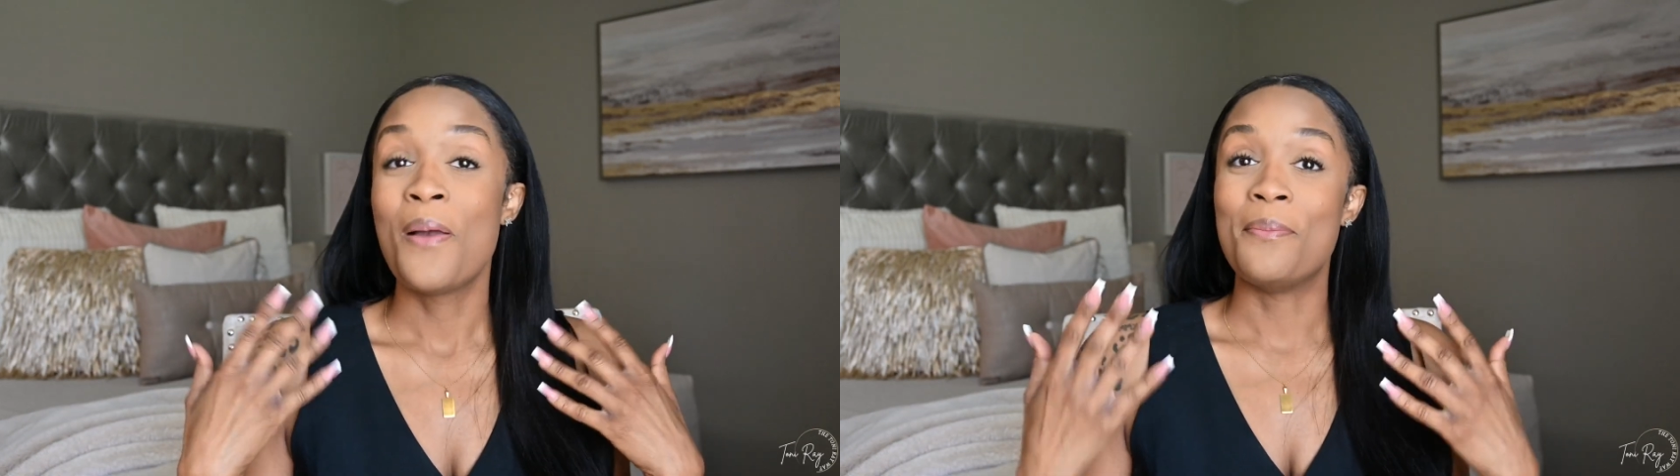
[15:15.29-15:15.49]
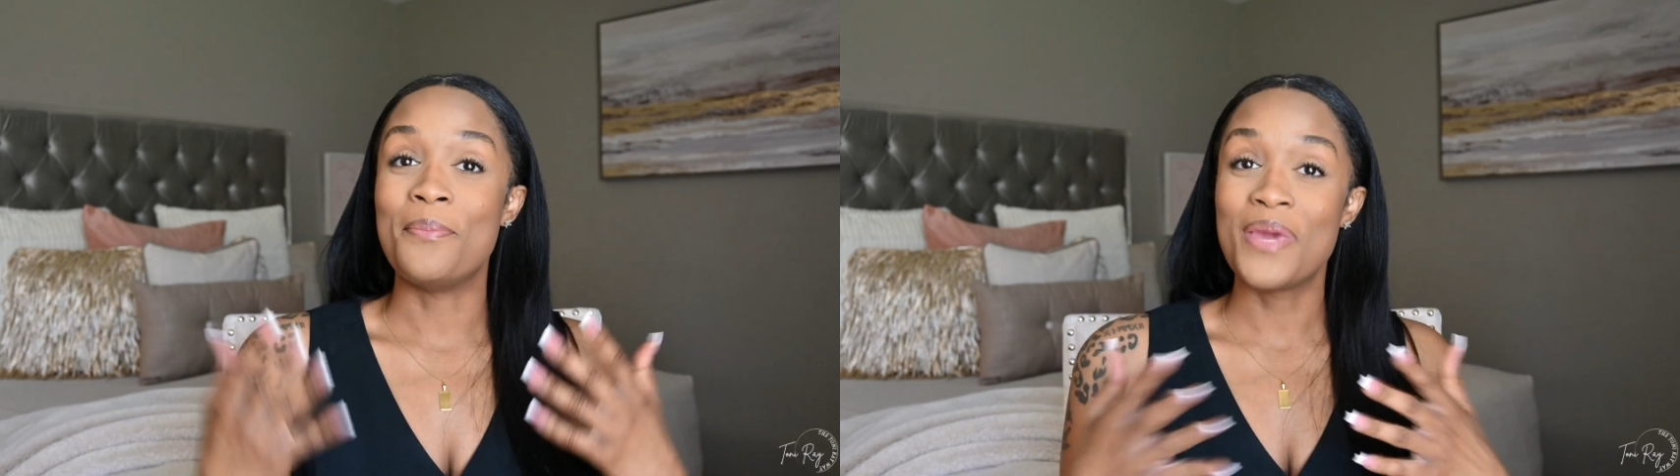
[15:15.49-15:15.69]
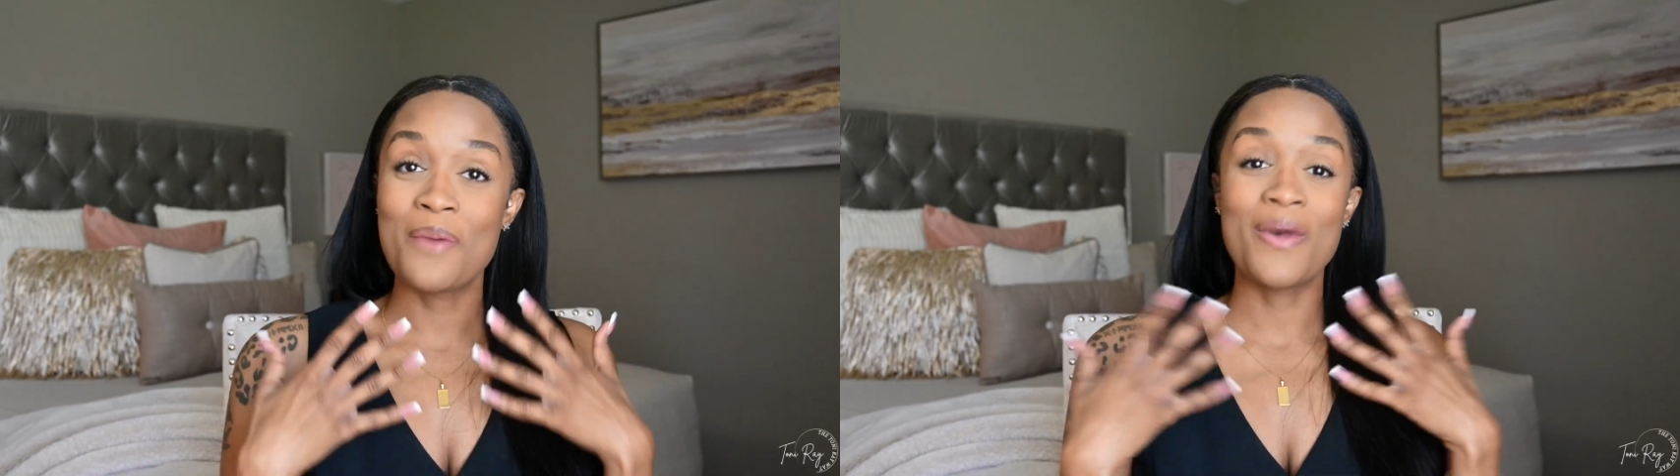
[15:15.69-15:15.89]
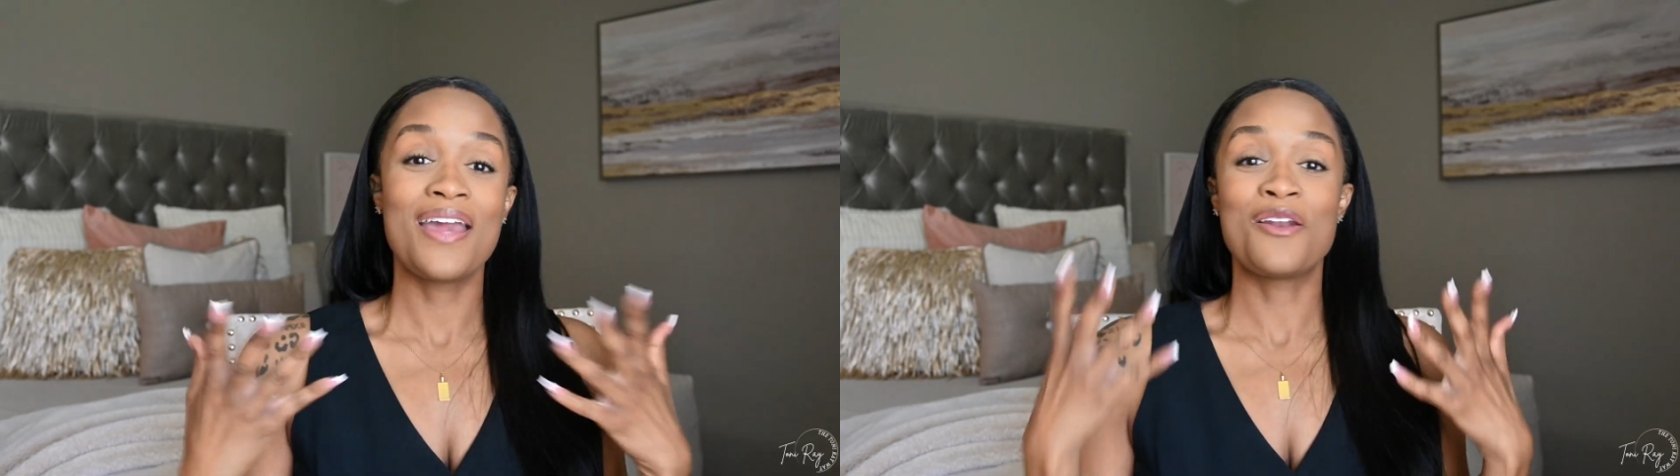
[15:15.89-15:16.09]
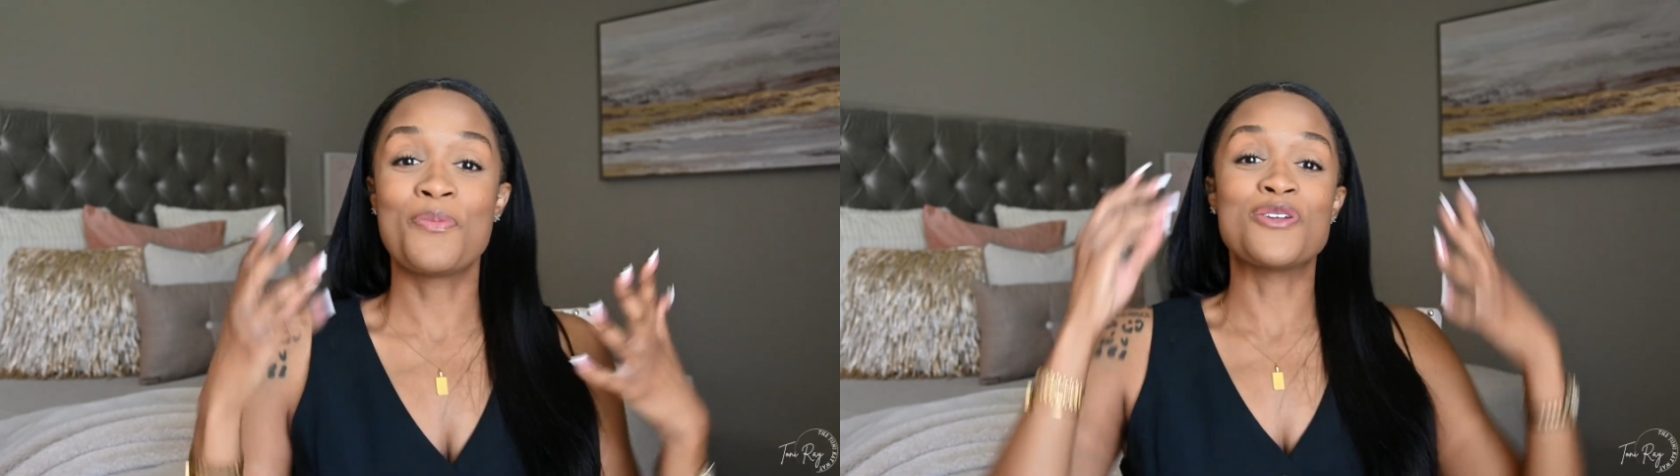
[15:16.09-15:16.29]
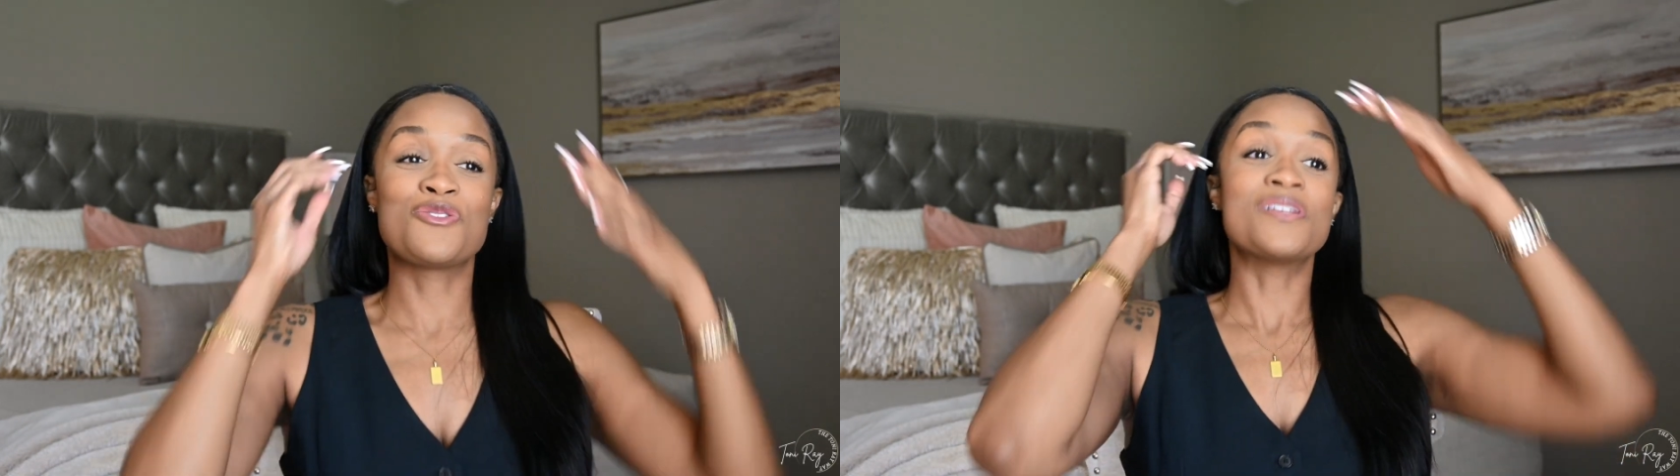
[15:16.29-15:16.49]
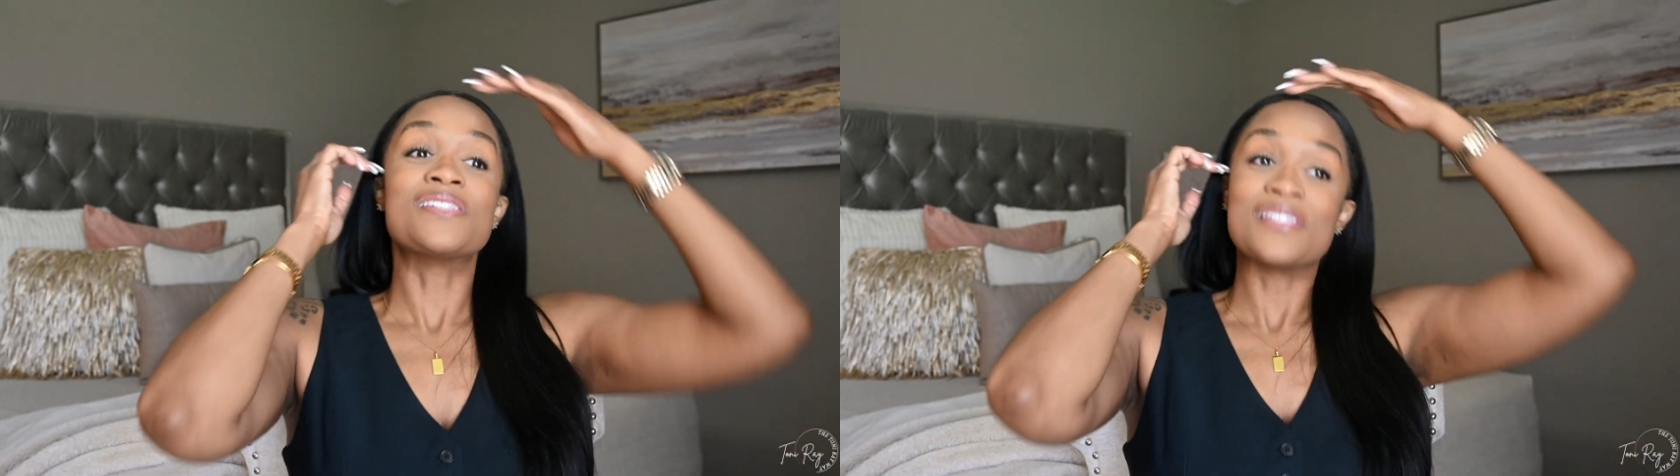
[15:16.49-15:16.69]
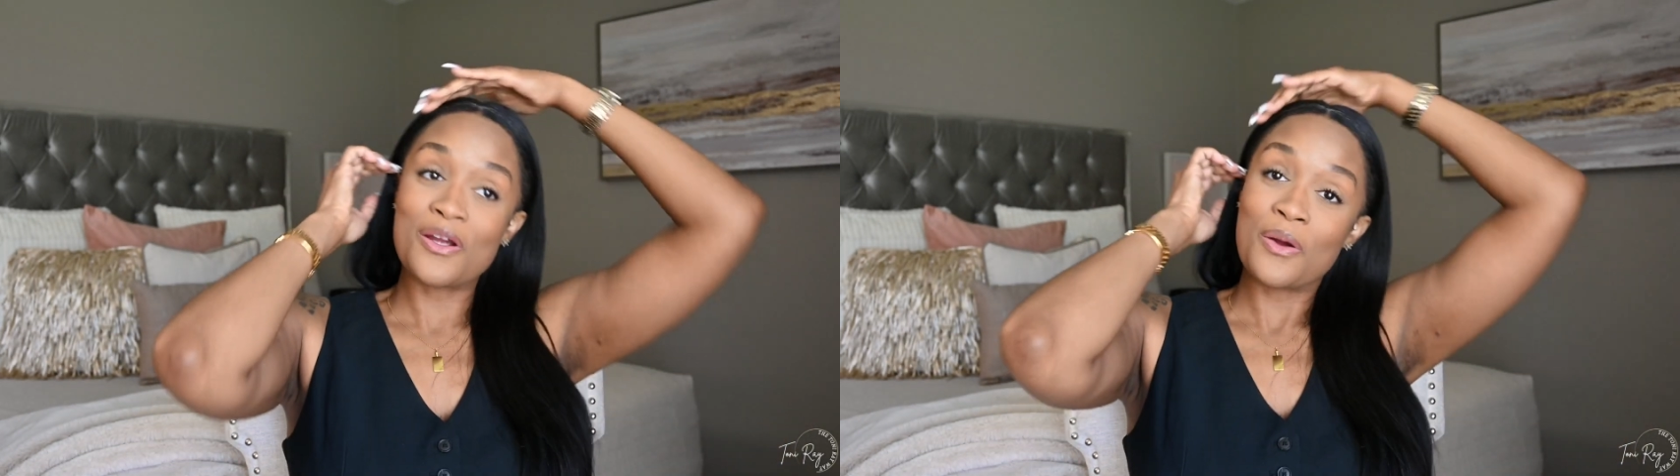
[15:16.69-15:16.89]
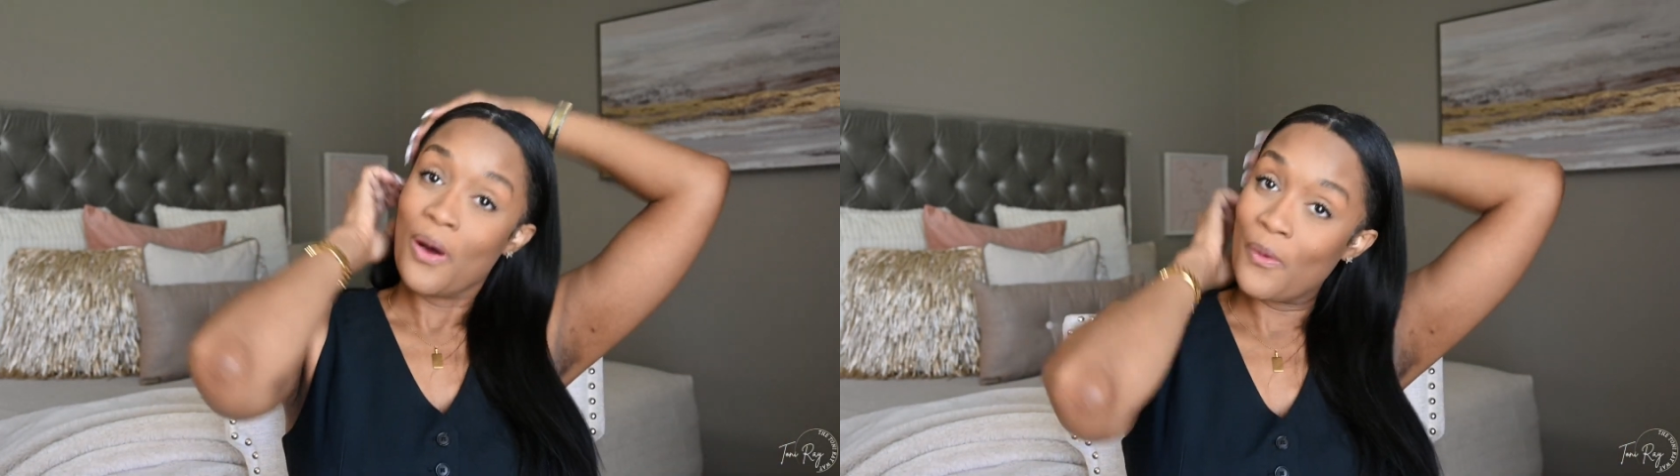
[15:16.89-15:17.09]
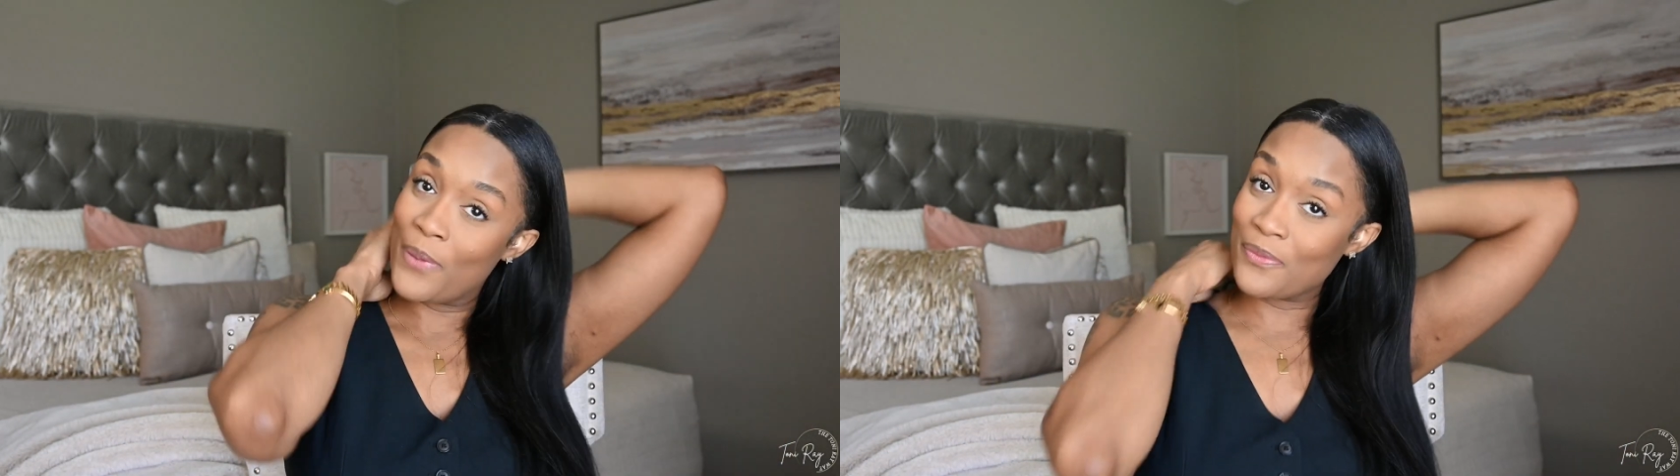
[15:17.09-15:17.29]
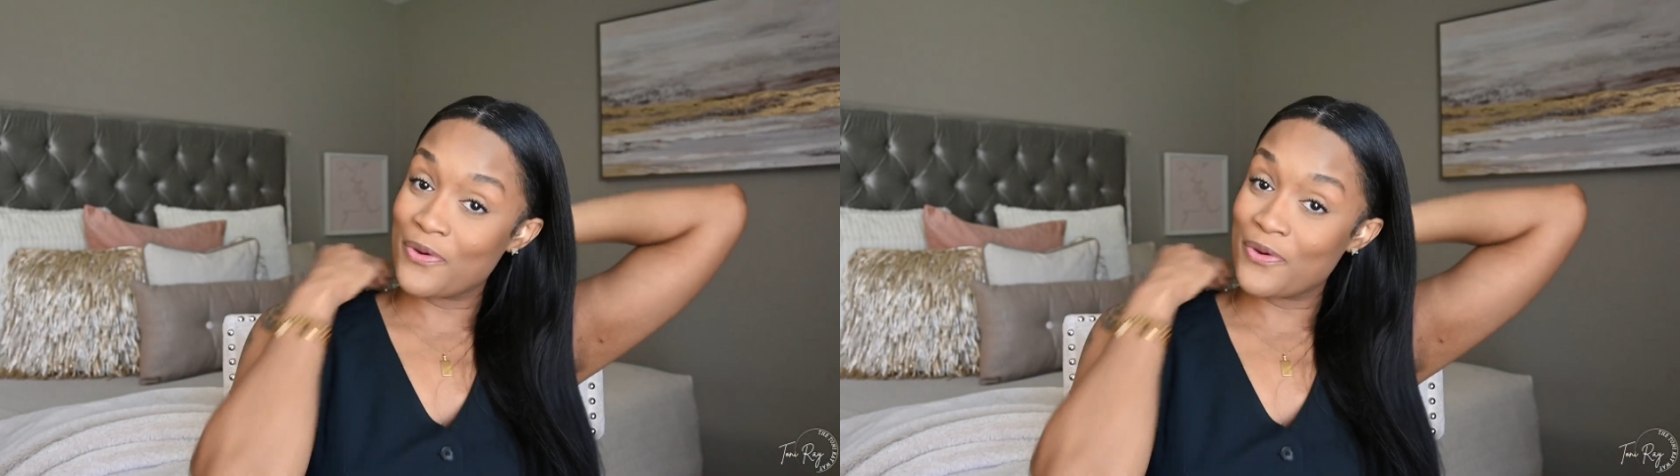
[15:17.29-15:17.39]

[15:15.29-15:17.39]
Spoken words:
me and my innermost trusted circle, oh, baby,